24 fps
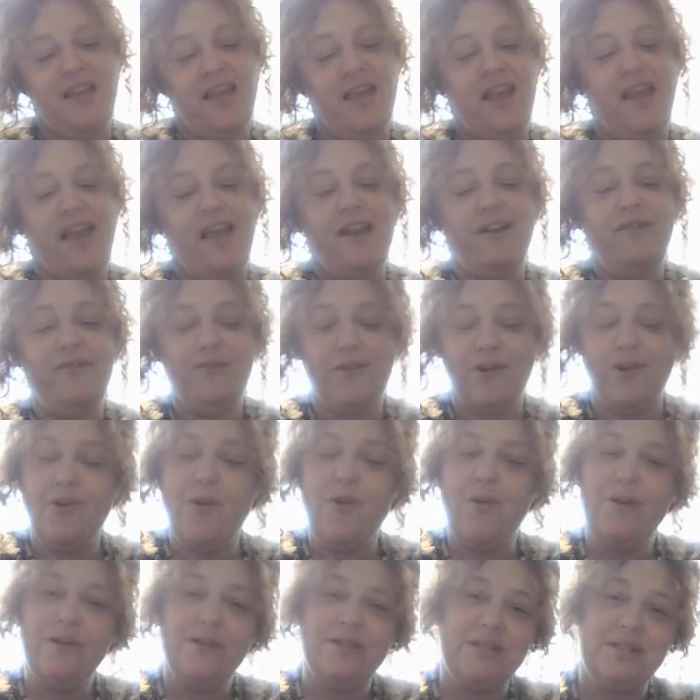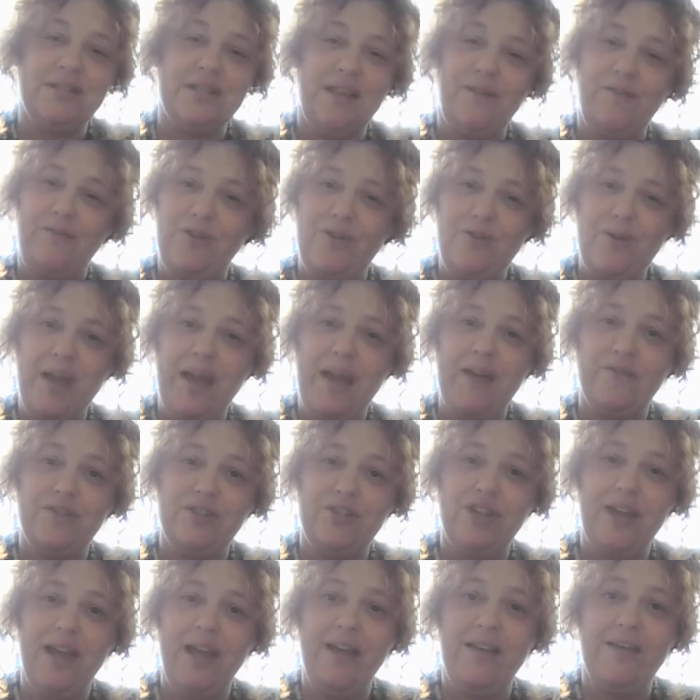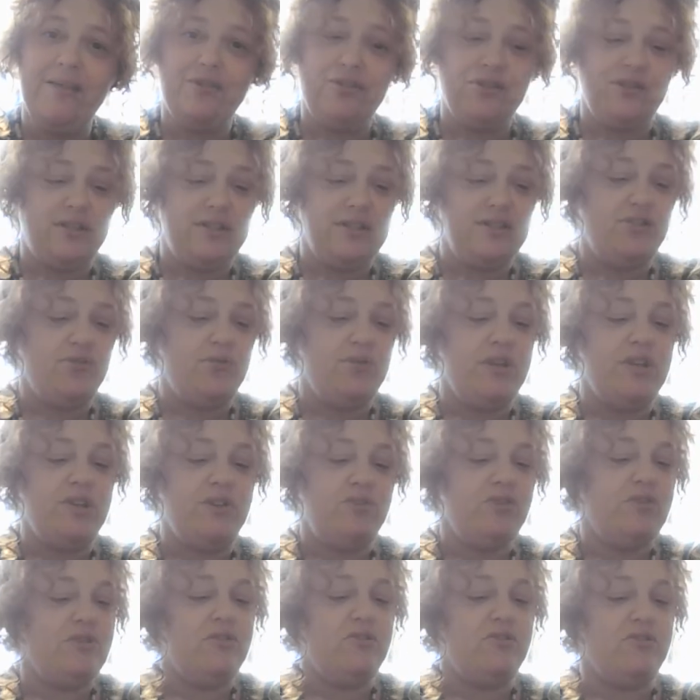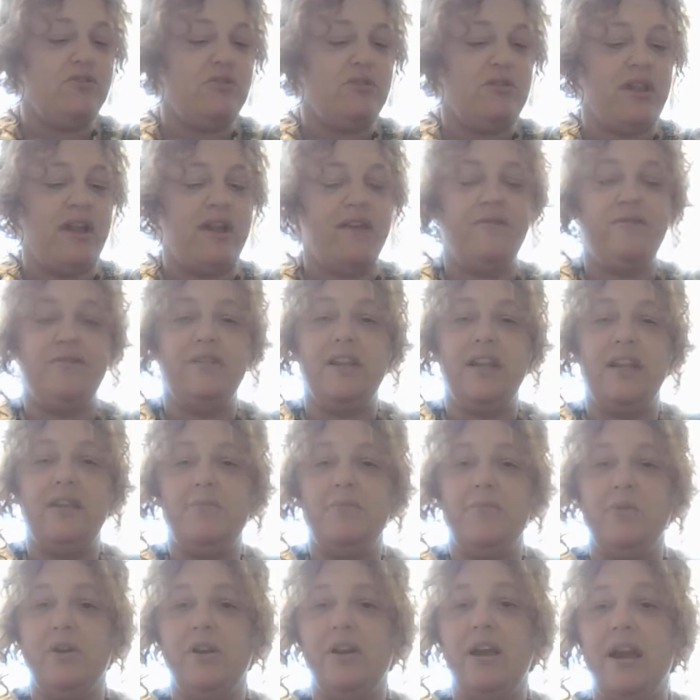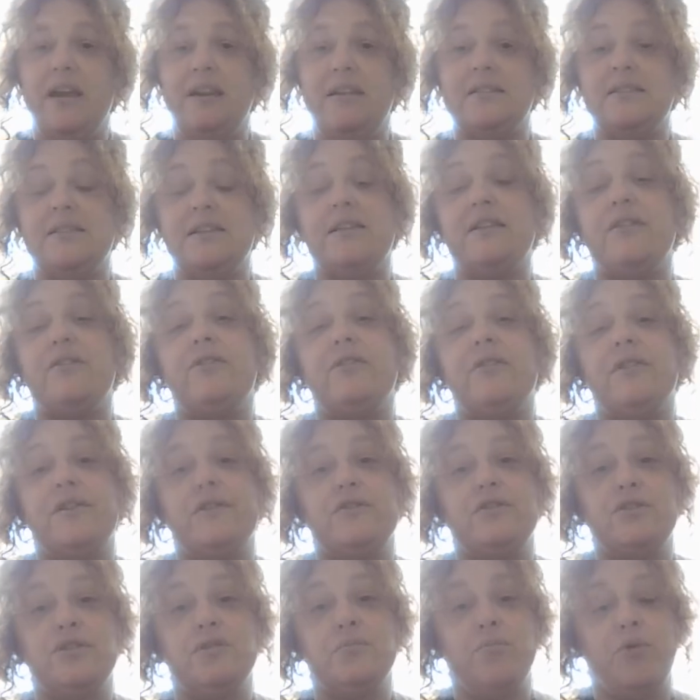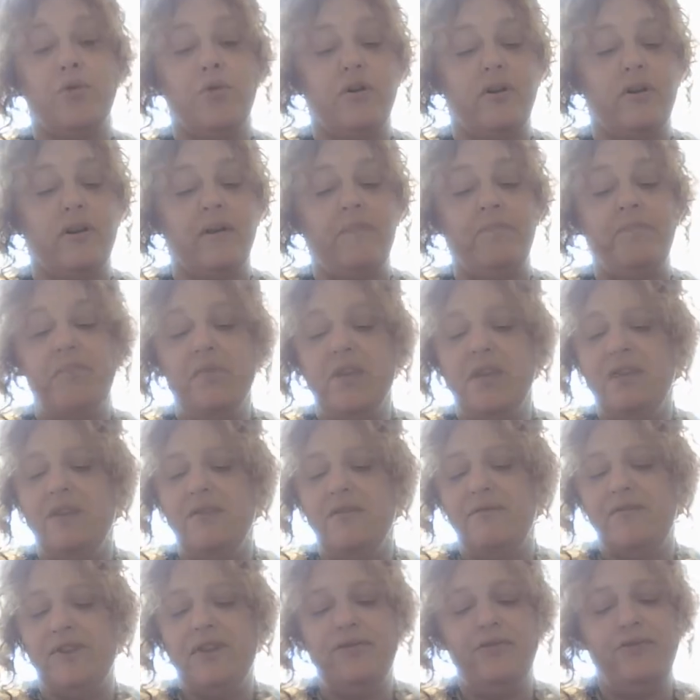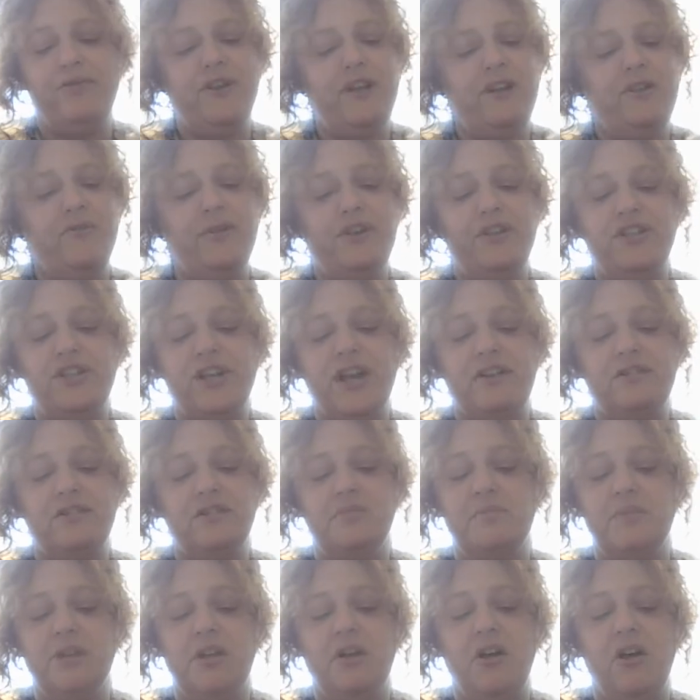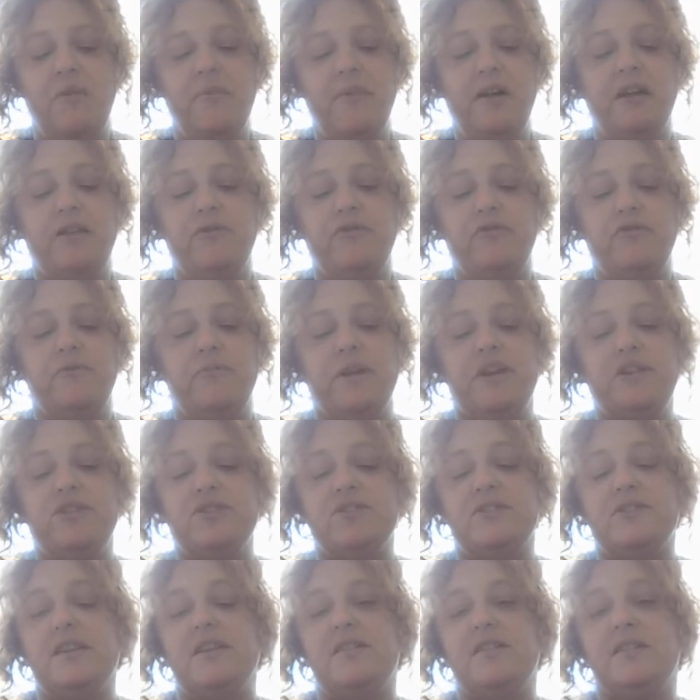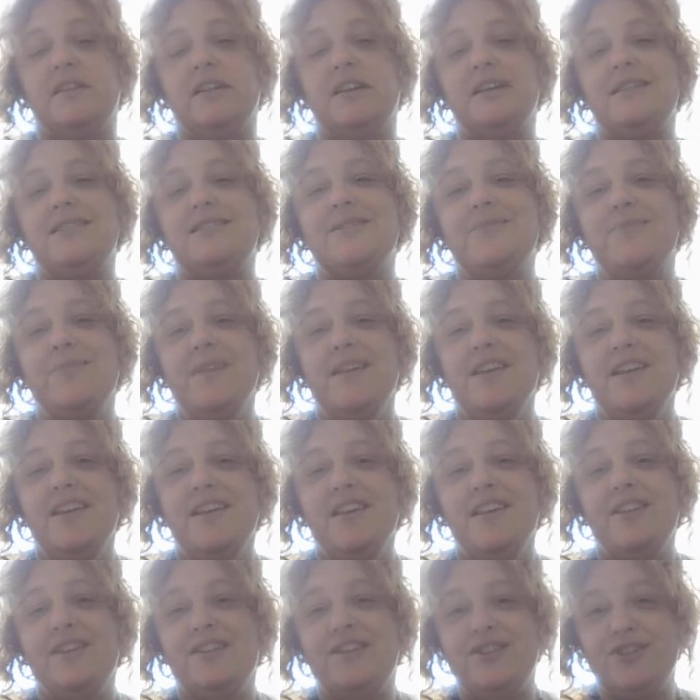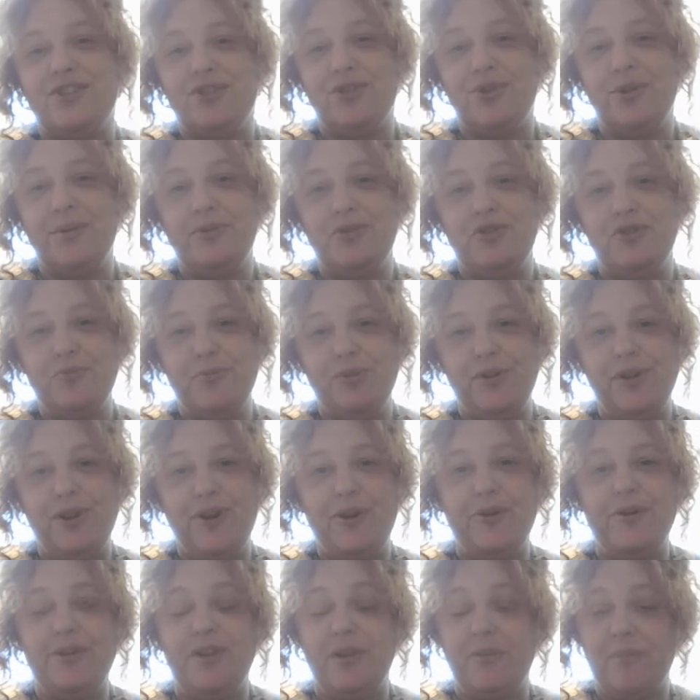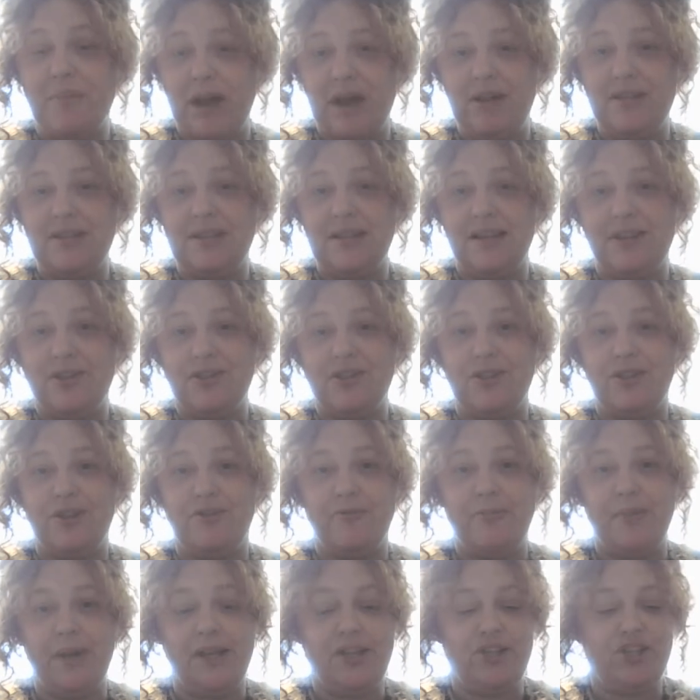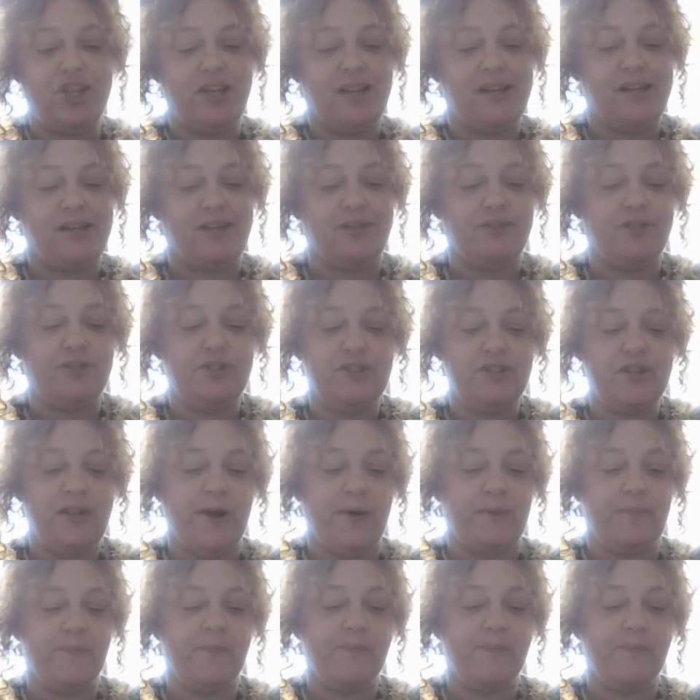And, of course, if you have a challenge or situation in your life you'd like more guidance, clarity, or support on, feel free to reach out to me. All my information is either linked in the description below or the about section of my channel. So,